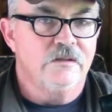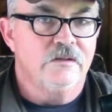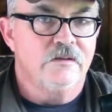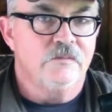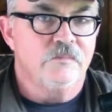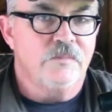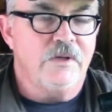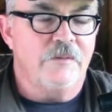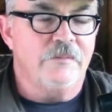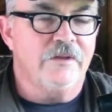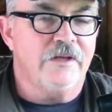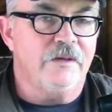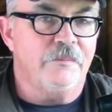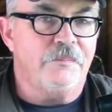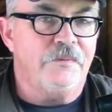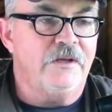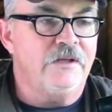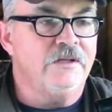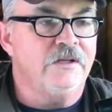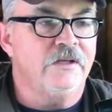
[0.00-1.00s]
Public
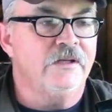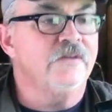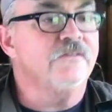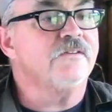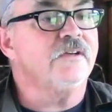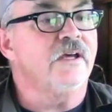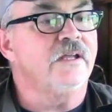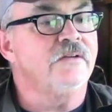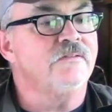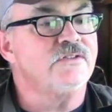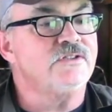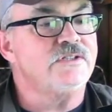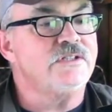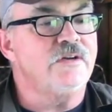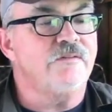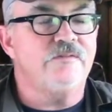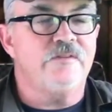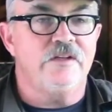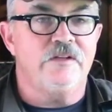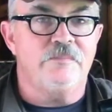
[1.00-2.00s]
opinion has kind of
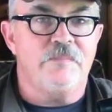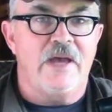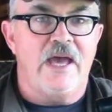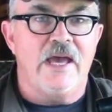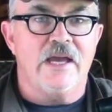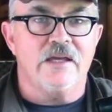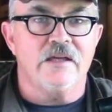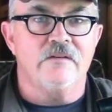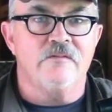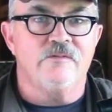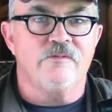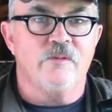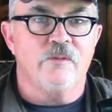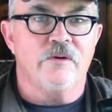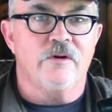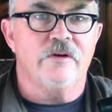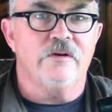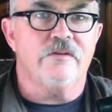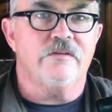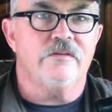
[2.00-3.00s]
shifted back and
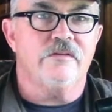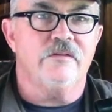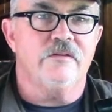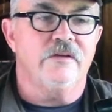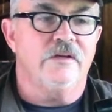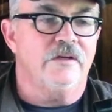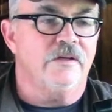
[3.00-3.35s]
forth.